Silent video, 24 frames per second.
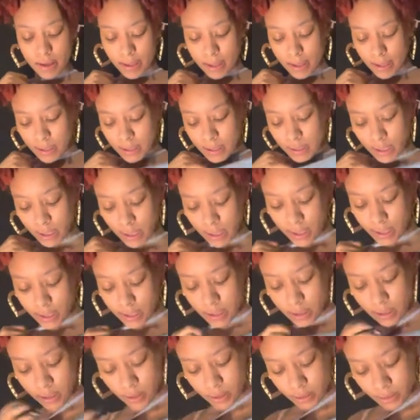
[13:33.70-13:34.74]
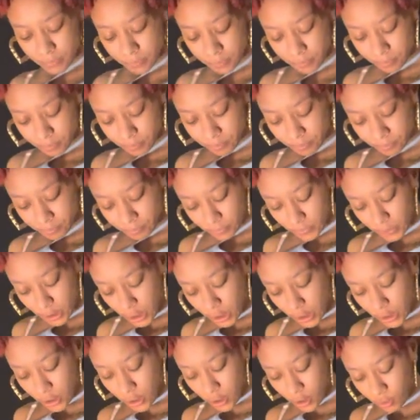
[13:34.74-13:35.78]
and like,
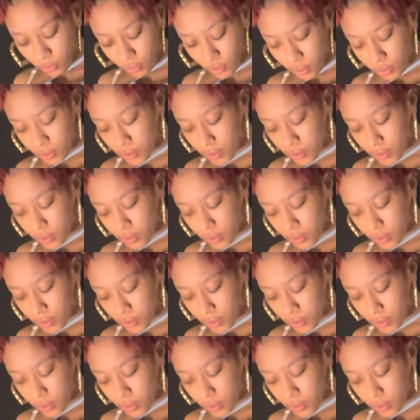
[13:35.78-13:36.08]
you know, do